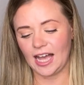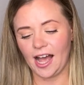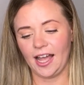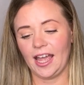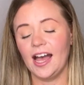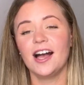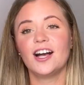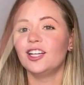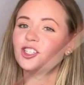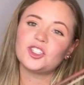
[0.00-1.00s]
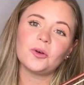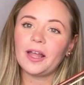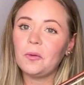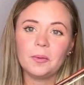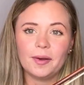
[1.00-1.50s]
I just don't like
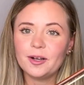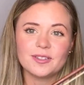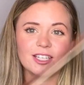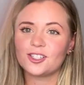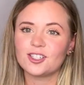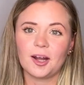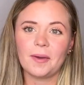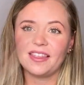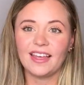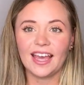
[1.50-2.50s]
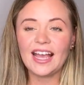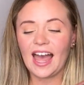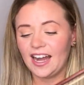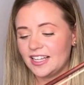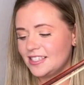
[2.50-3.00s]
wood bows. They're just not my thing,
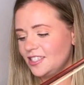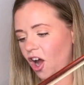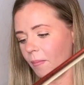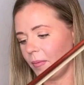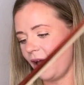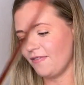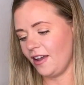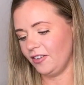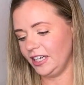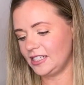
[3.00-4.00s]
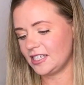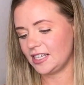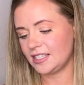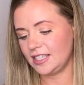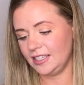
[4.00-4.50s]
and it's not been my favorite
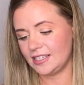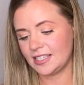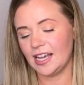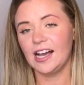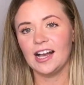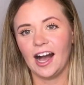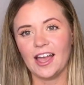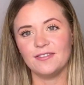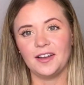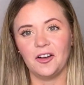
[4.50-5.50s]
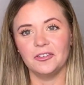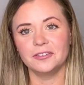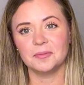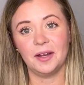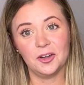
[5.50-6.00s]
since I have found
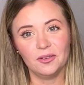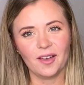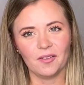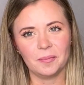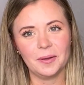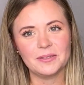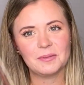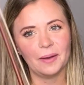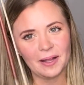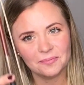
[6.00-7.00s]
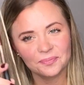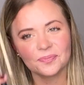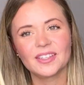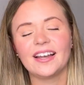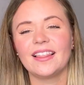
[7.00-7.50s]
my new favorite bows. But
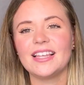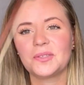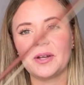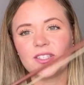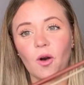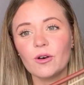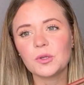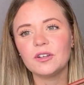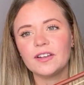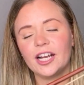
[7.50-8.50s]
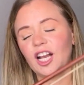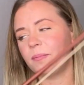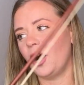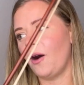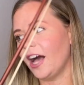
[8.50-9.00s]
this one is also a very good
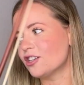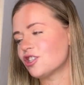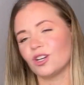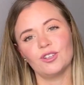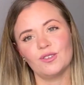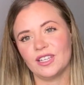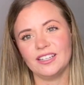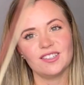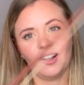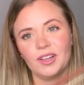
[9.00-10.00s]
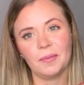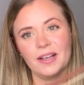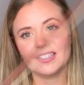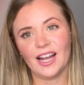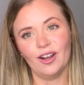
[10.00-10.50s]
bow. I just don't use it. It's not really my
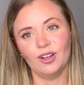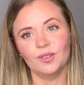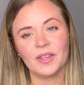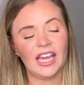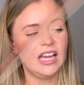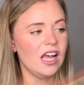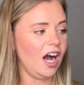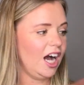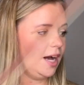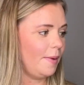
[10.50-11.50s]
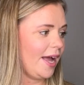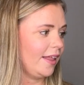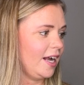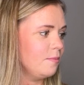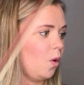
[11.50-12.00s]
style. I
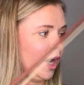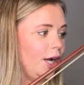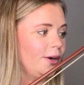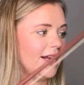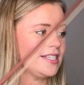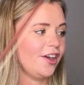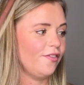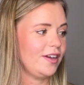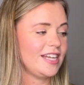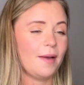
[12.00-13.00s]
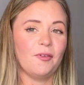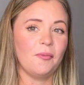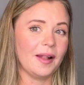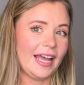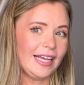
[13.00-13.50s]
like a more aggressive type of
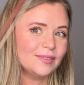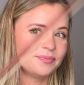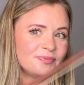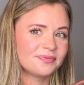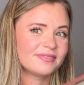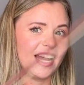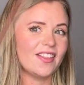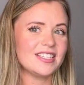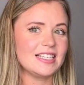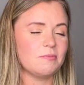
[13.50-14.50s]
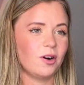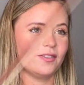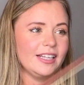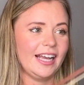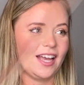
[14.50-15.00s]
playing, and this is more for
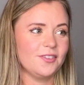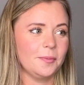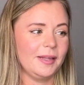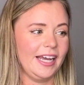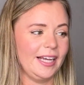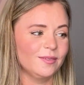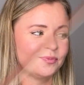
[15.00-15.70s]
like if you're playing